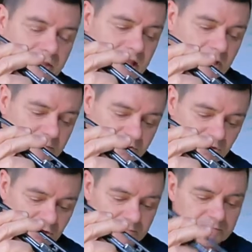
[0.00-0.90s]
the calipers
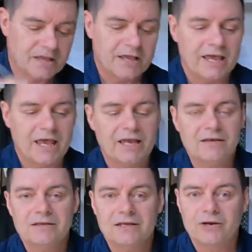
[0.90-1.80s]
on,
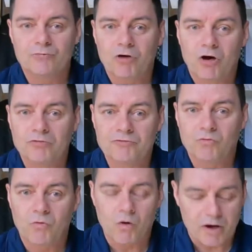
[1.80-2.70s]
and you need a roll of the
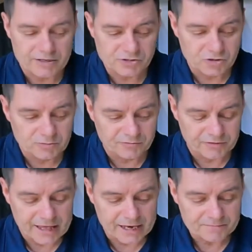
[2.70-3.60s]
wire suitable for
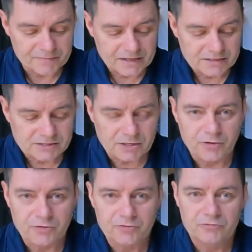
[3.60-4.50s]
that.
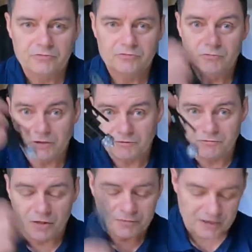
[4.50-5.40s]
So if you've
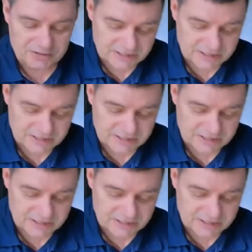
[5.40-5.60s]
got those